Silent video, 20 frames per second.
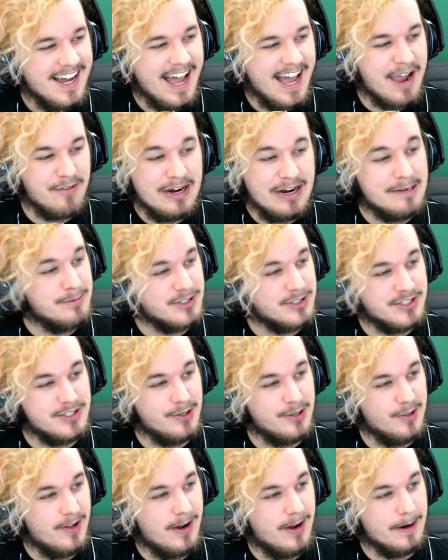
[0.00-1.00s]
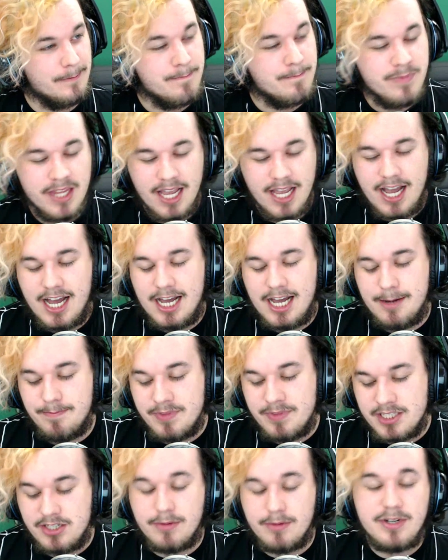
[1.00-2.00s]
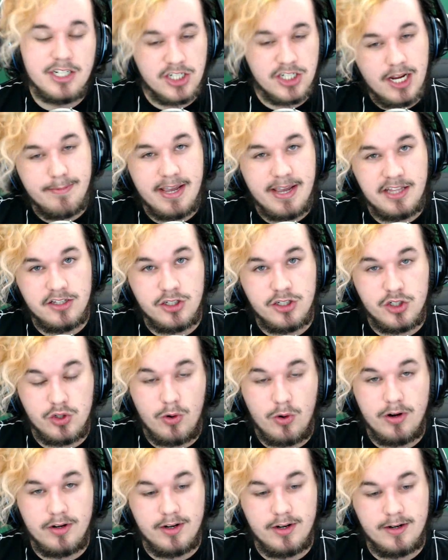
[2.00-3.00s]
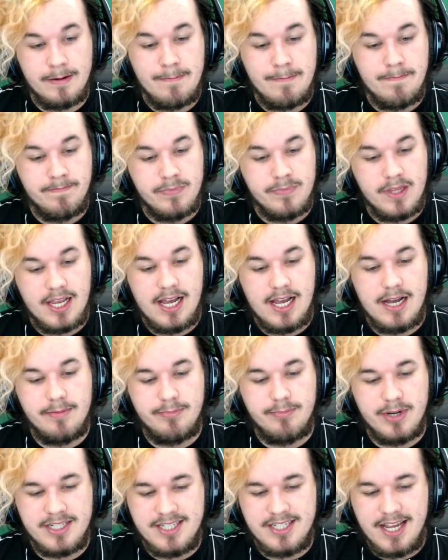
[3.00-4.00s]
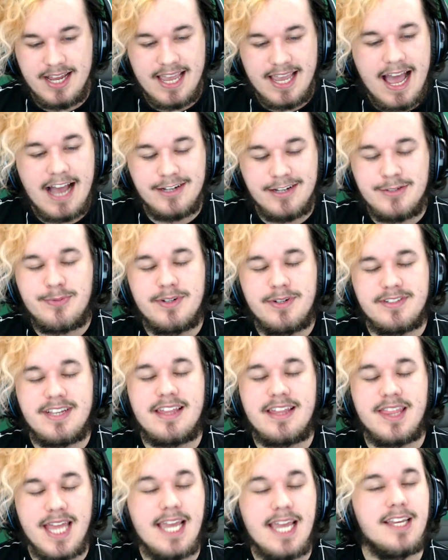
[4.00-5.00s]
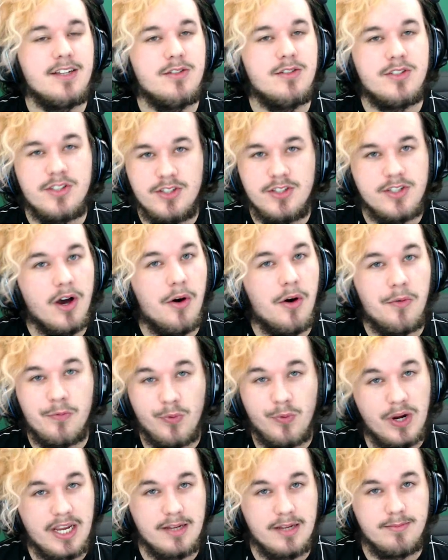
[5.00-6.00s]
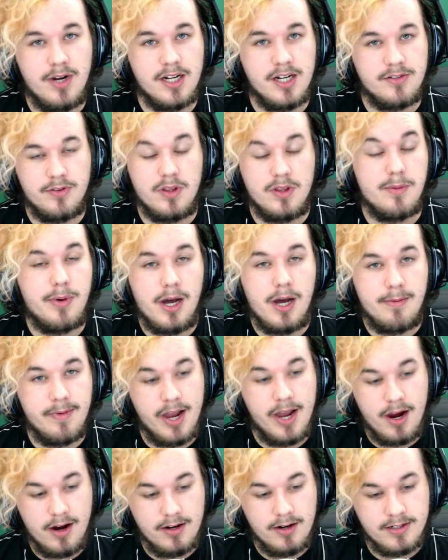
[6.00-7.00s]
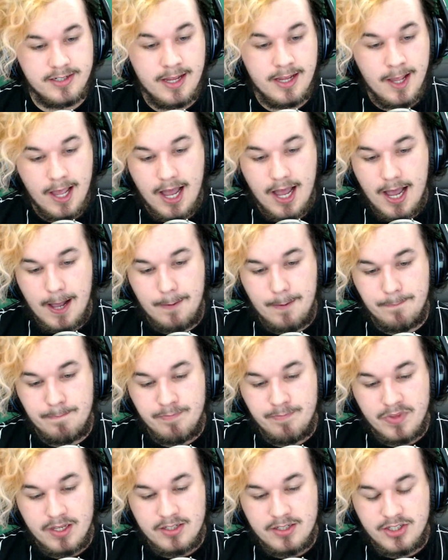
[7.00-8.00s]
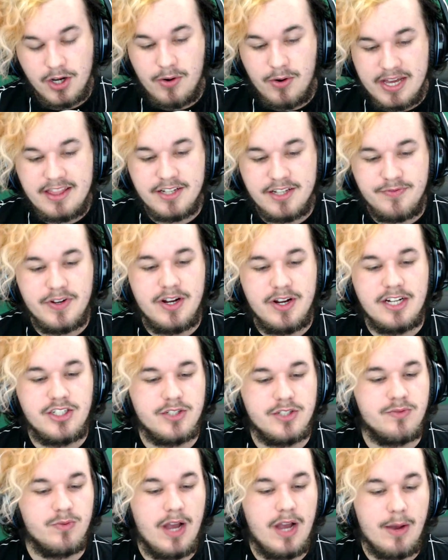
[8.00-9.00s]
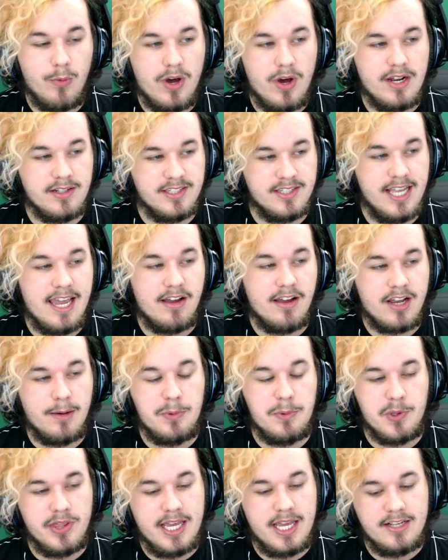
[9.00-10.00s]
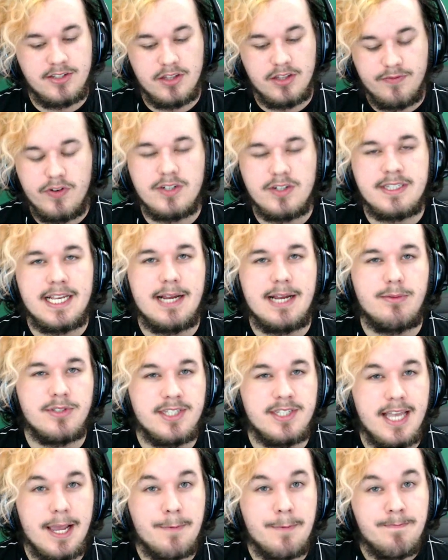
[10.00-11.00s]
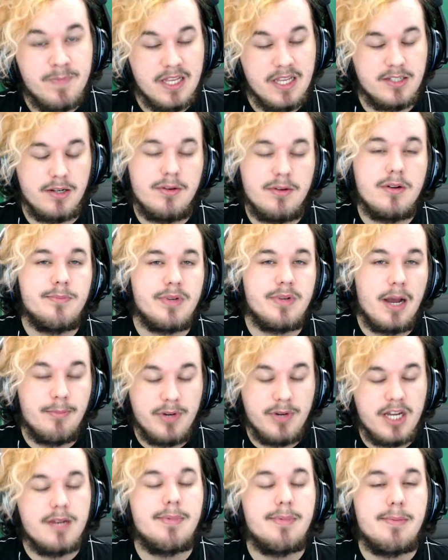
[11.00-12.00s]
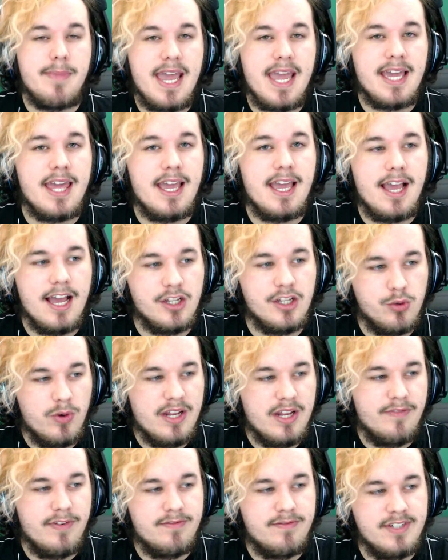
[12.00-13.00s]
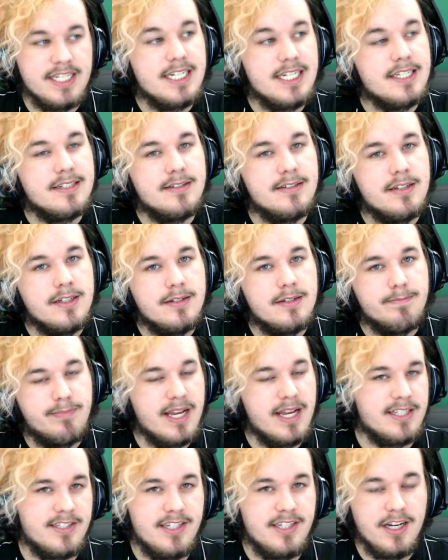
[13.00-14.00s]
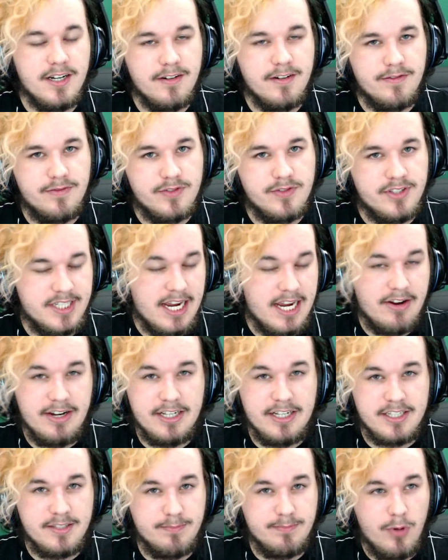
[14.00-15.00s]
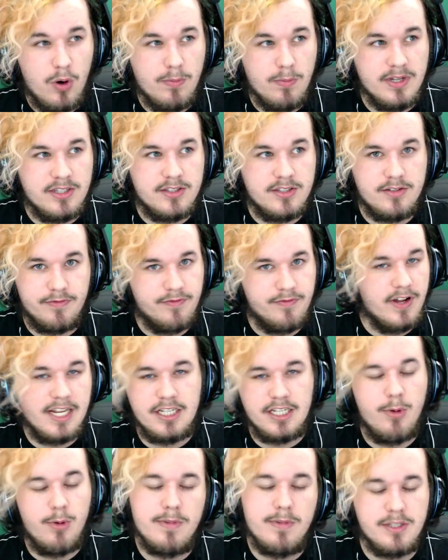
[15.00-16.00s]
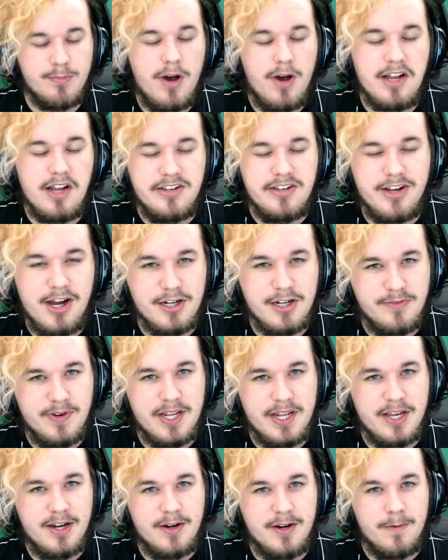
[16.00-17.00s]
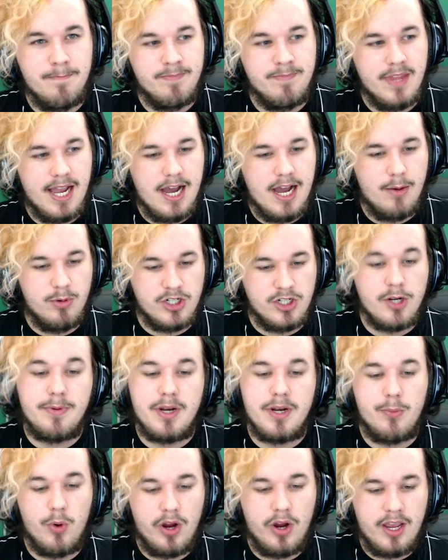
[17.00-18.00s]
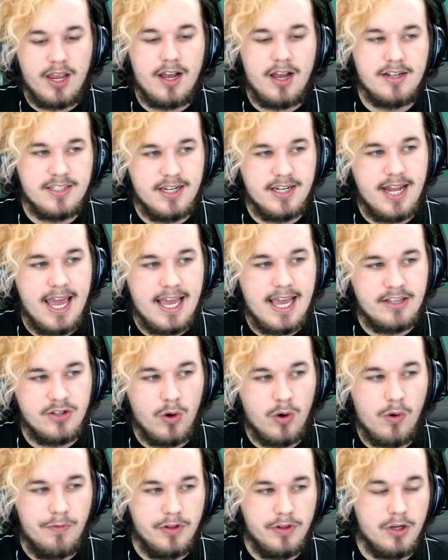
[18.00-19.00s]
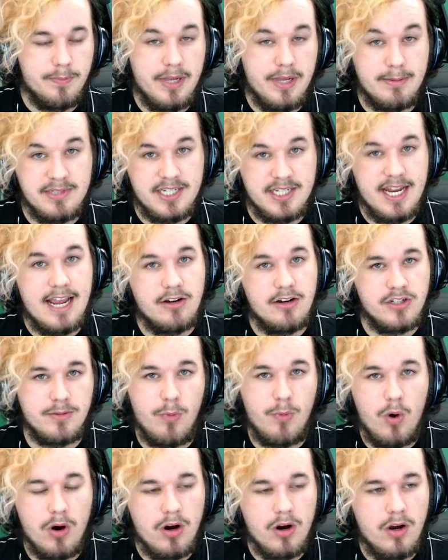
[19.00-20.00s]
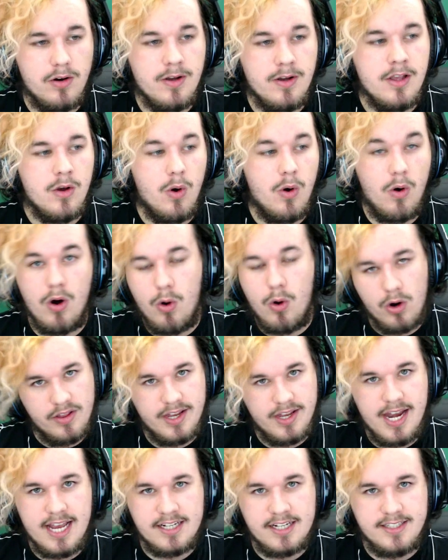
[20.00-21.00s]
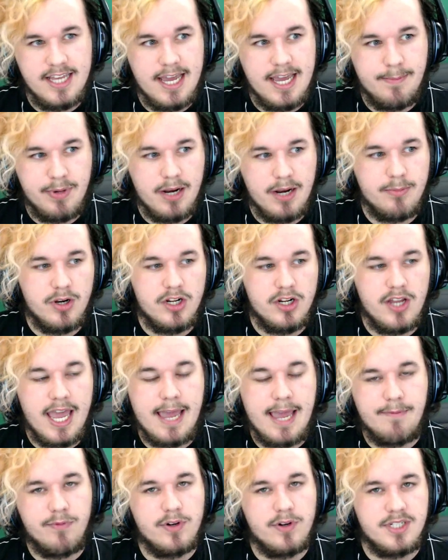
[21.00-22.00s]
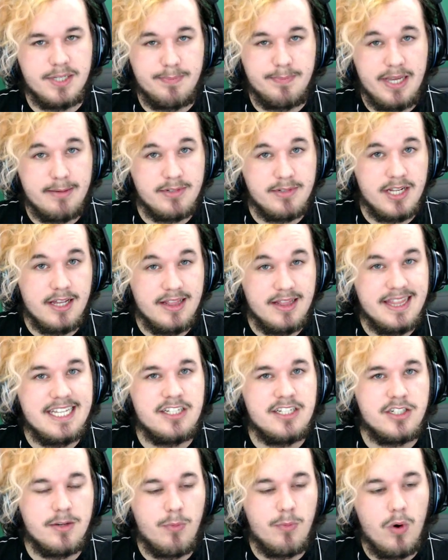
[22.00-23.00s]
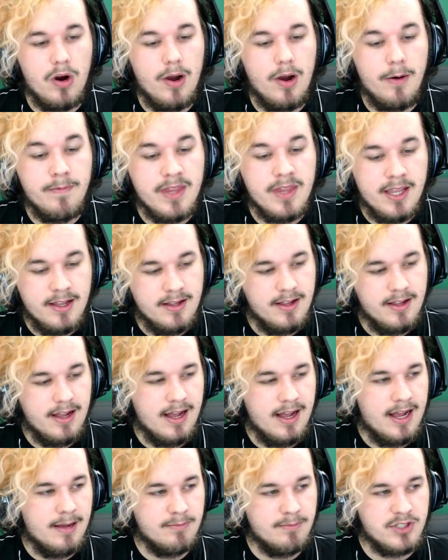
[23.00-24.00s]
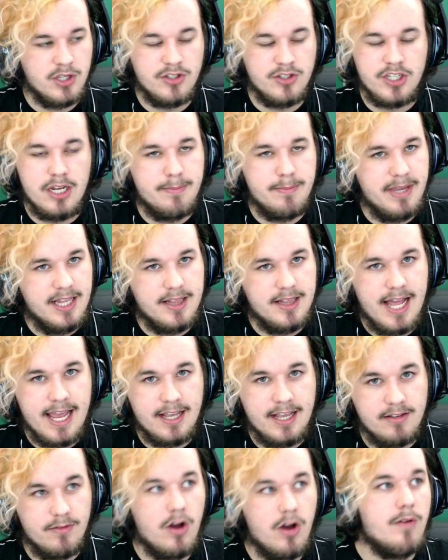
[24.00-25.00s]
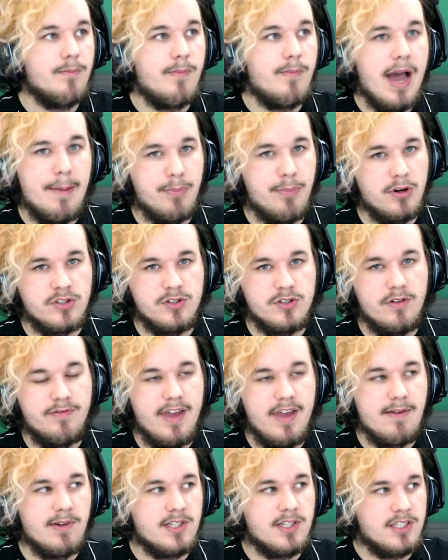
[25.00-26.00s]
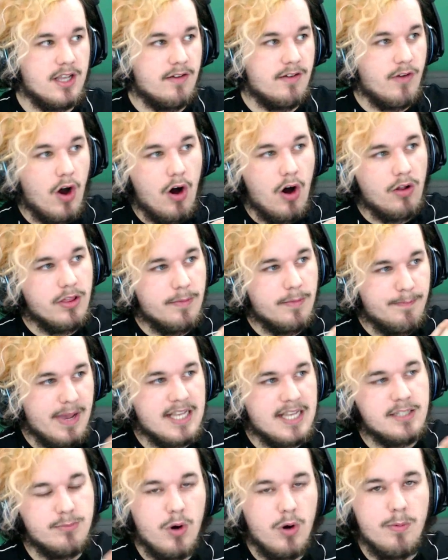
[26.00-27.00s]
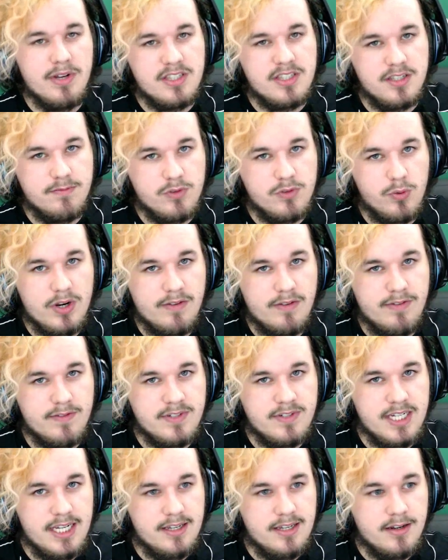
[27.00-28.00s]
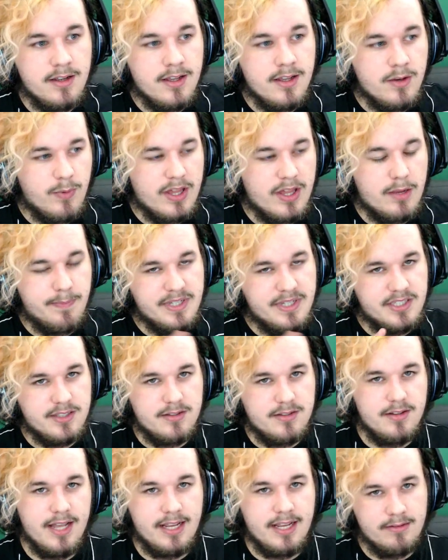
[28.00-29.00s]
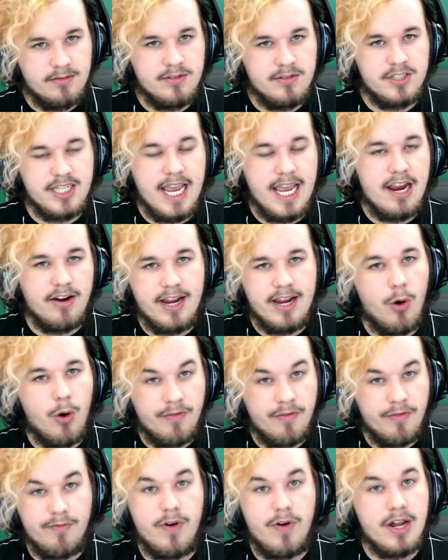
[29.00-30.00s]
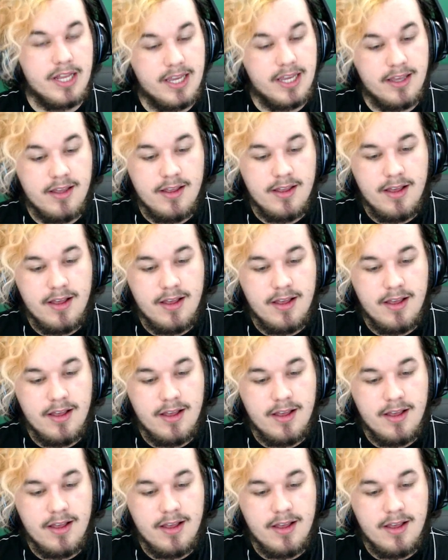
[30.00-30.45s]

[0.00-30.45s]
I ramble so long, um, so I'm gonna try to make this shorter. Um, but uh, yeah, I just want to say thank you so freaking much from the bottom of my heart. Um, so in this video, I just I want to say a couple things. So the first thing I will say is I'm gonna I'm gonna be making a twenty fifteen best of scariest moments, funniest moments montage video, um, which I'm gonna be working on today. So hopefully it'll be up today or tomorrow or, or the next day. But I'm gonna aim for it to be up to at least tomorrow. Um, so it's gonna be like my personal favorites of all the best moments in twenty fifteen, whether it be like scary or funny.